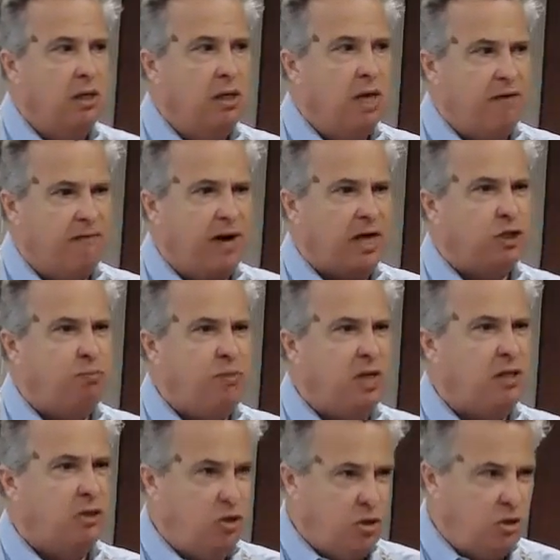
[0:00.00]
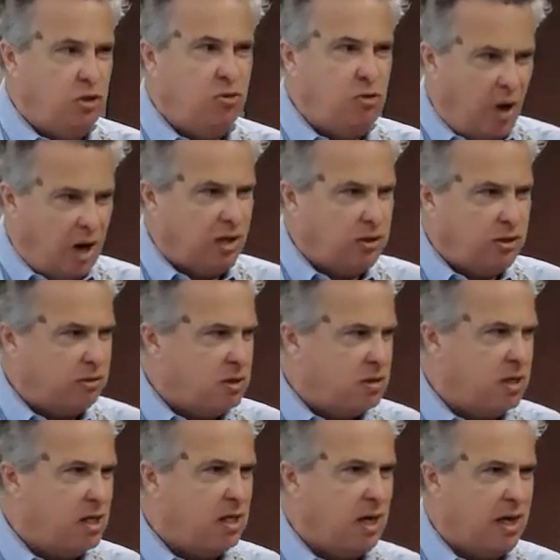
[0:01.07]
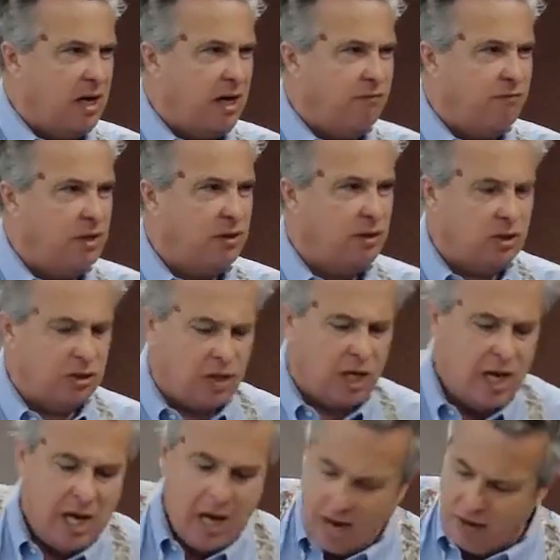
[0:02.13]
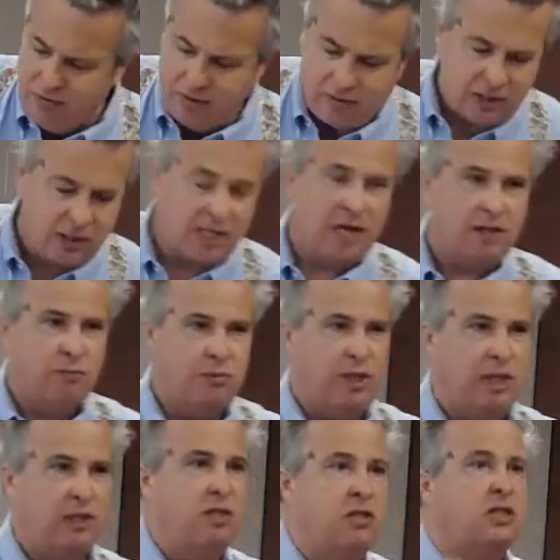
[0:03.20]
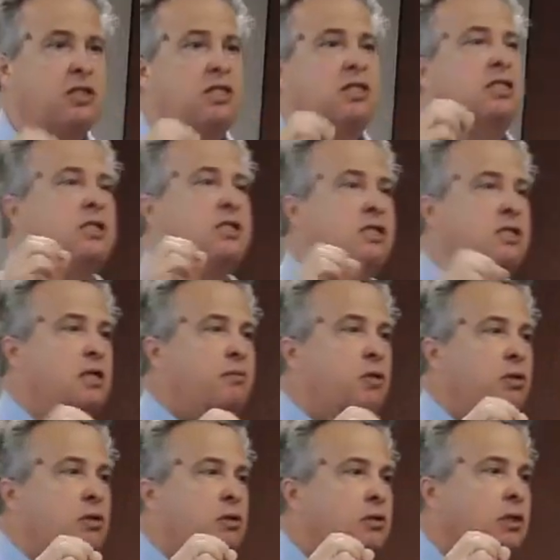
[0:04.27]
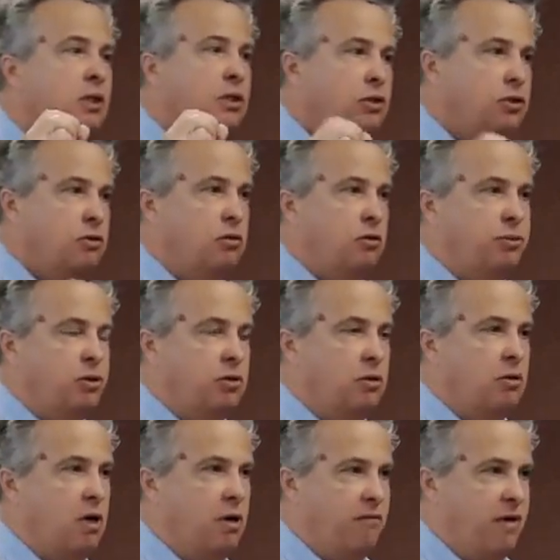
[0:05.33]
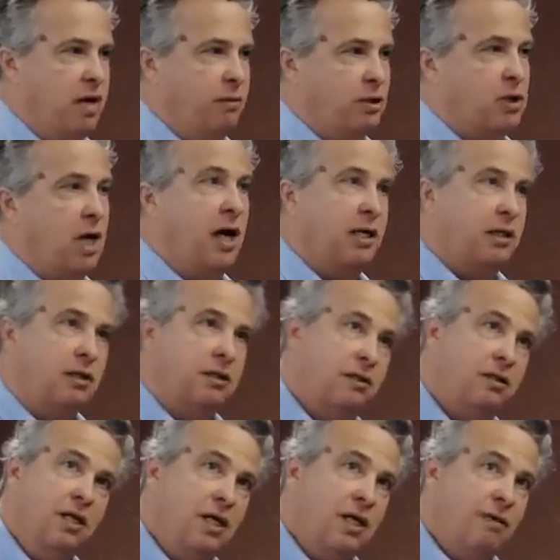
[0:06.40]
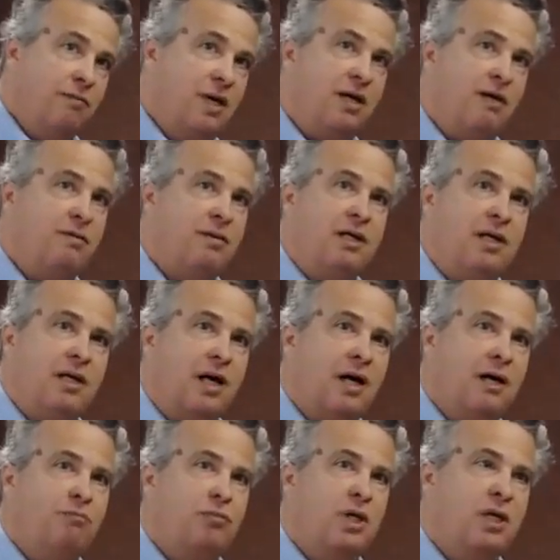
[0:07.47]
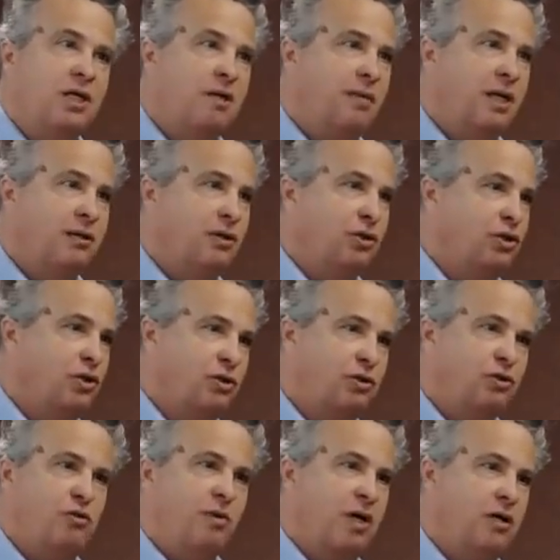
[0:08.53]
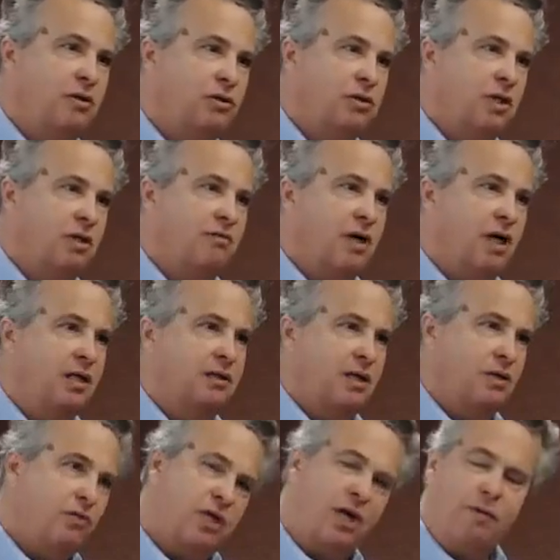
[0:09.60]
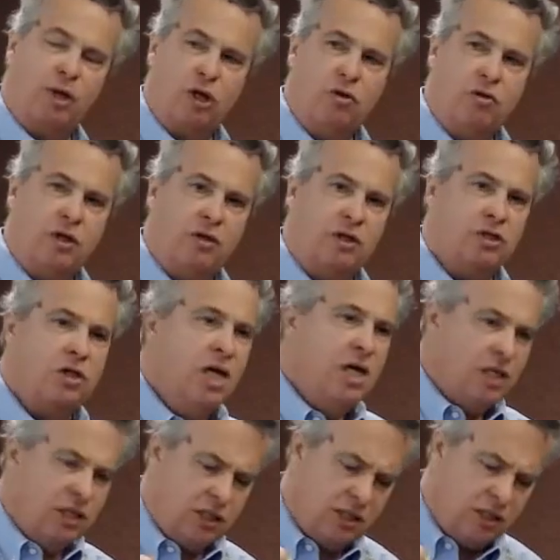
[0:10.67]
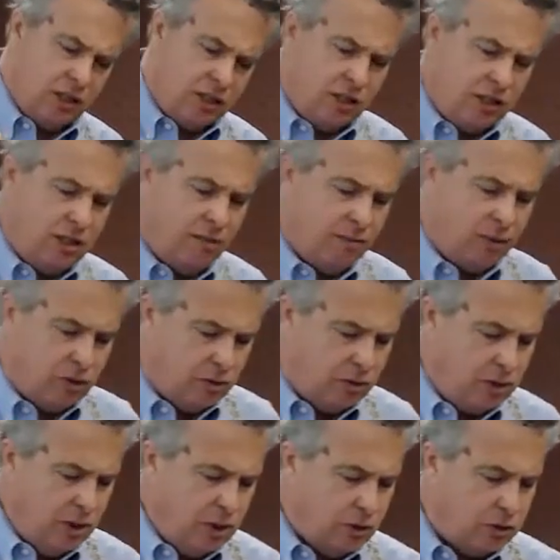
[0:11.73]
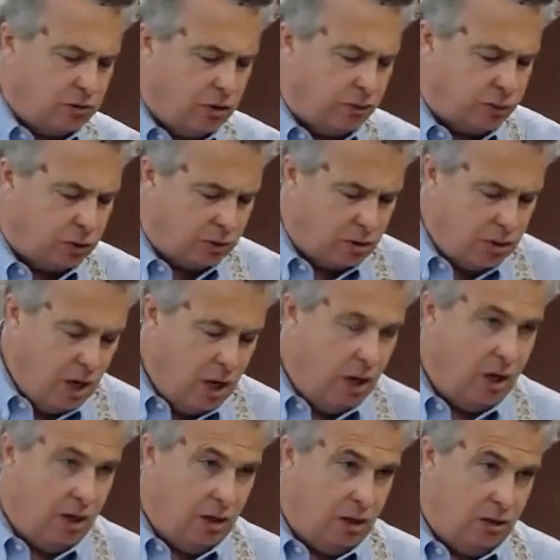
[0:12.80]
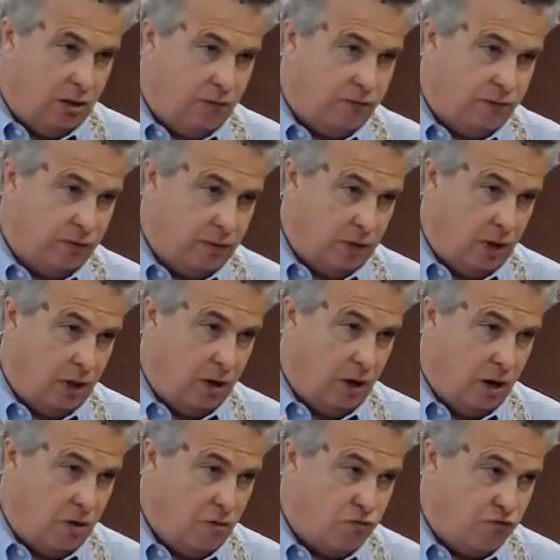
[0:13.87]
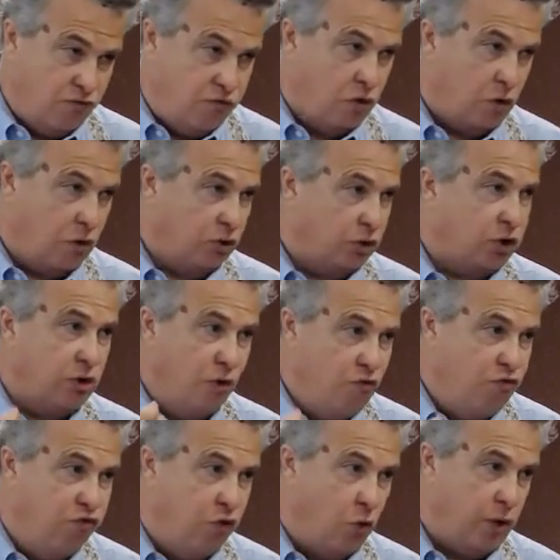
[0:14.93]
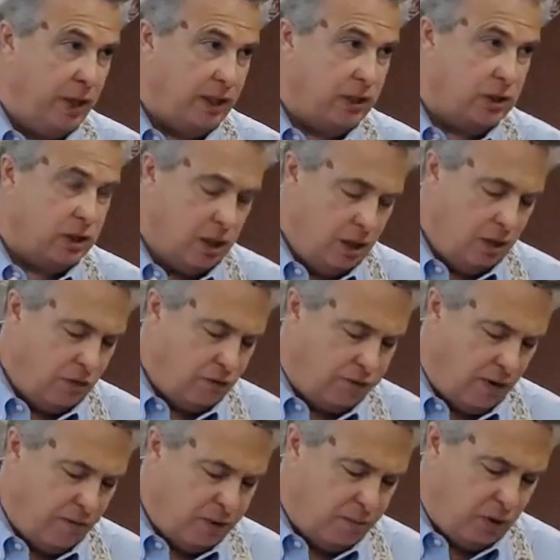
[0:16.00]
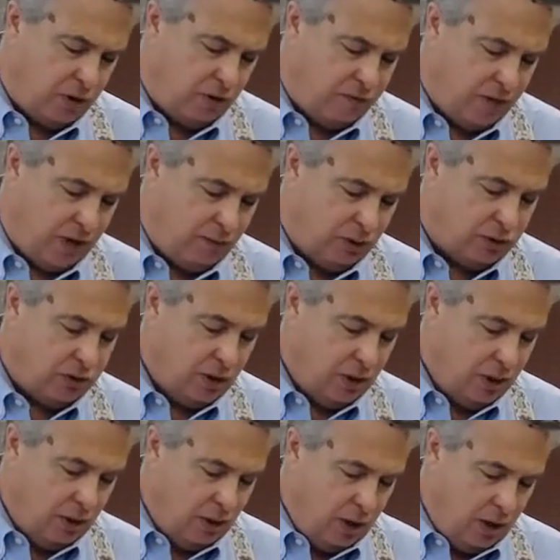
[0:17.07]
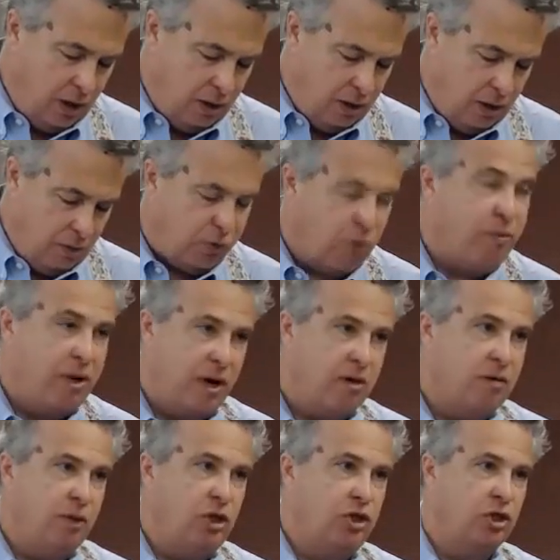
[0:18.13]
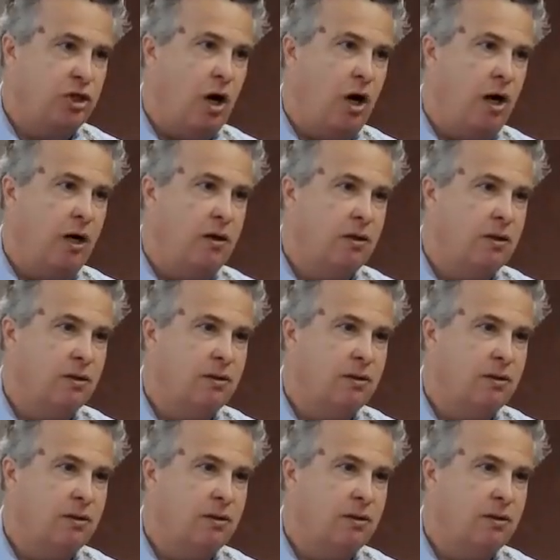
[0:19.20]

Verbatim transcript: If I speak, do you honestly think I have nothing to say? And then the second piece, and this is the seminal scripture of Amos. I could, maybe I'm thinking about this just through my own set of eyes. I don't think I'm alone in this. This is the seminal scripture of uh, uh, verse, voice from the book of Amos. Prepare to meet your God.